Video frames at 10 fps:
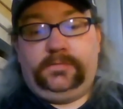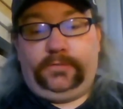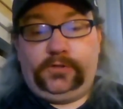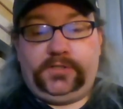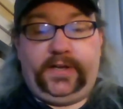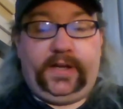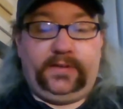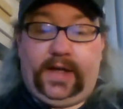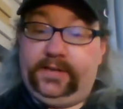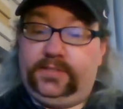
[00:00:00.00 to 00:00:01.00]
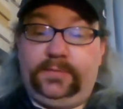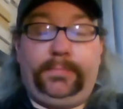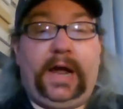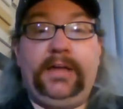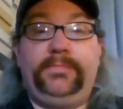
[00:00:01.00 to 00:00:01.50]
fortunately, I, I, didn't
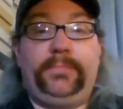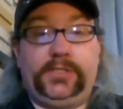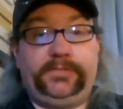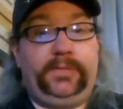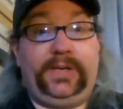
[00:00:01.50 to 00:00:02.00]
buy much of it